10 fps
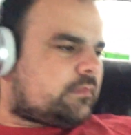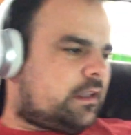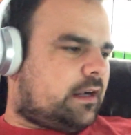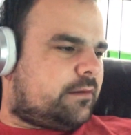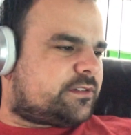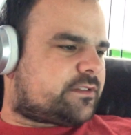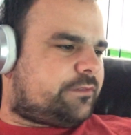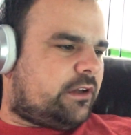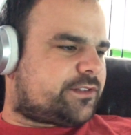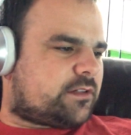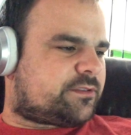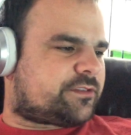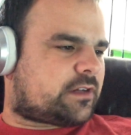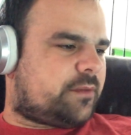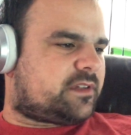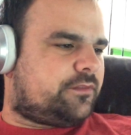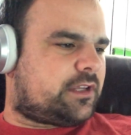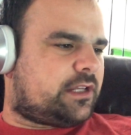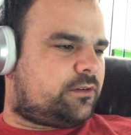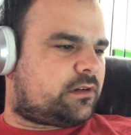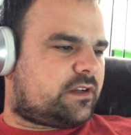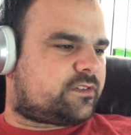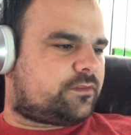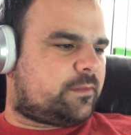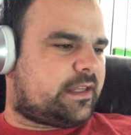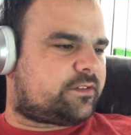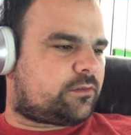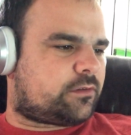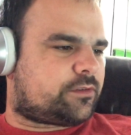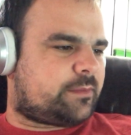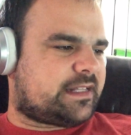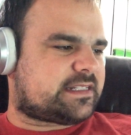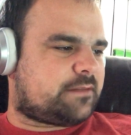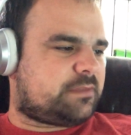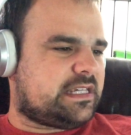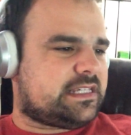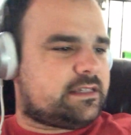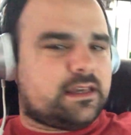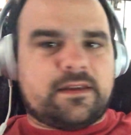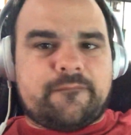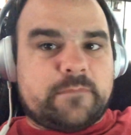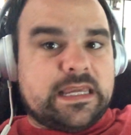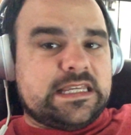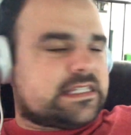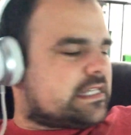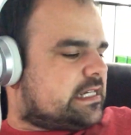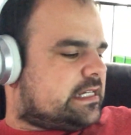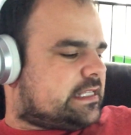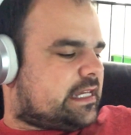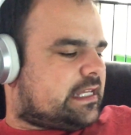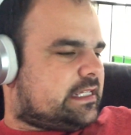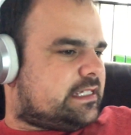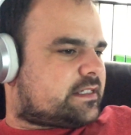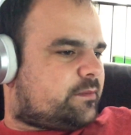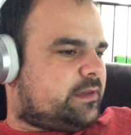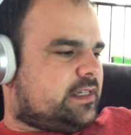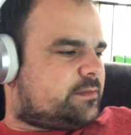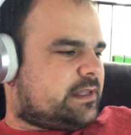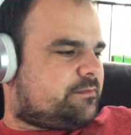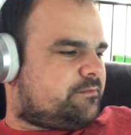All right, which of the following terms describes giving in to aggressive demands in order to maintain peace? That is appeasement.